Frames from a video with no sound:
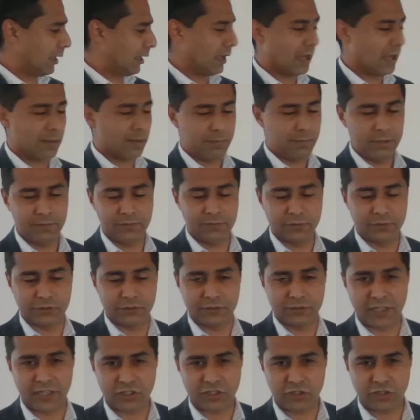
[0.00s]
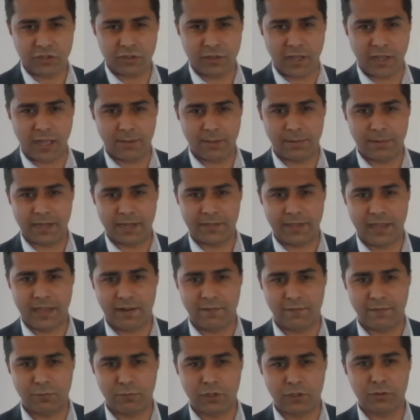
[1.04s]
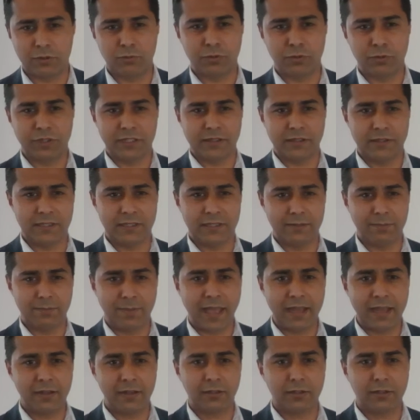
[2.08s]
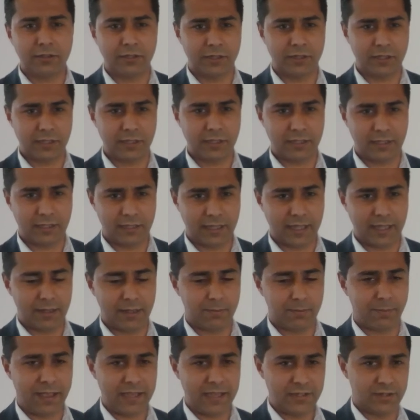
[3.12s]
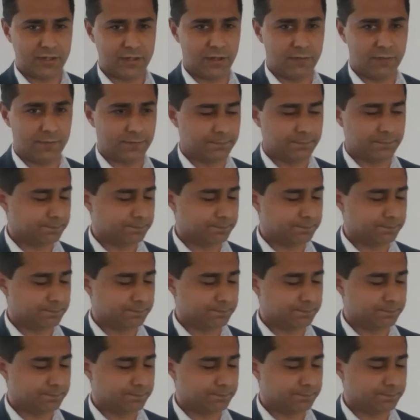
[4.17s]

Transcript: a bit of an introduction about everyone within the panel pays off.